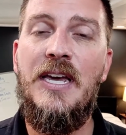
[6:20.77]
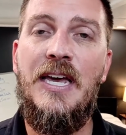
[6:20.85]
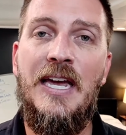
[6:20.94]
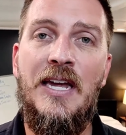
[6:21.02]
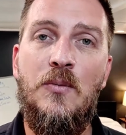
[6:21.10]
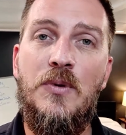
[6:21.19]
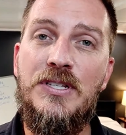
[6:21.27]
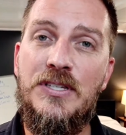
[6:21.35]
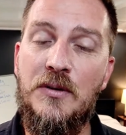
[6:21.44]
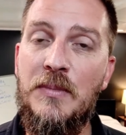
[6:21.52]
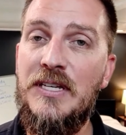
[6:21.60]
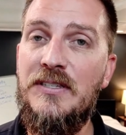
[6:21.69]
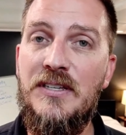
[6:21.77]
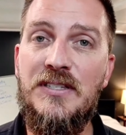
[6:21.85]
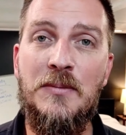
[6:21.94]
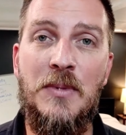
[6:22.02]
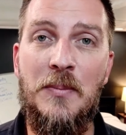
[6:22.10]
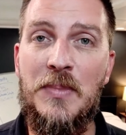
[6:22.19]
and we still may see
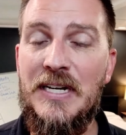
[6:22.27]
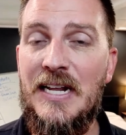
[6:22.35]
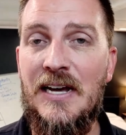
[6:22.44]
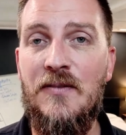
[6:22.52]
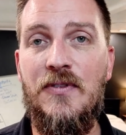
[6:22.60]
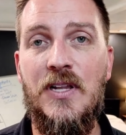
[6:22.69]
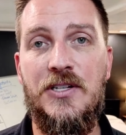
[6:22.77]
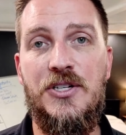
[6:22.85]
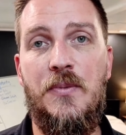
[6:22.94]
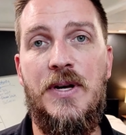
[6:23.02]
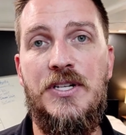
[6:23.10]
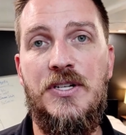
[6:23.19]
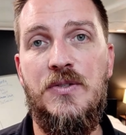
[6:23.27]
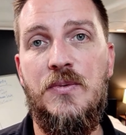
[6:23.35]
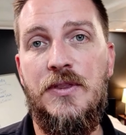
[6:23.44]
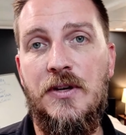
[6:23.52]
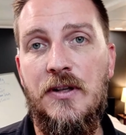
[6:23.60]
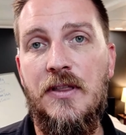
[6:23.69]
some up and down fluctuations
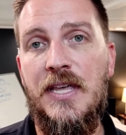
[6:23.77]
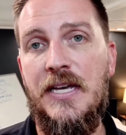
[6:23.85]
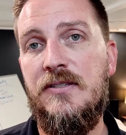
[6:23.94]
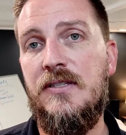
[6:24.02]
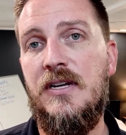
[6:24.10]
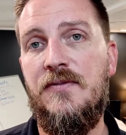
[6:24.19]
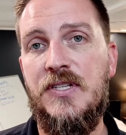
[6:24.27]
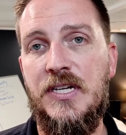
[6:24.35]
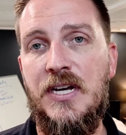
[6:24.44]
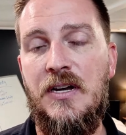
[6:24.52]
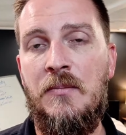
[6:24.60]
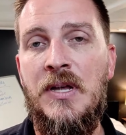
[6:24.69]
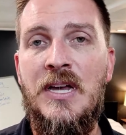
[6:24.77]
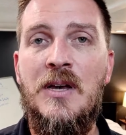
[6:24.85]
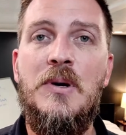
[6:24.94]
with all of that stuff to come.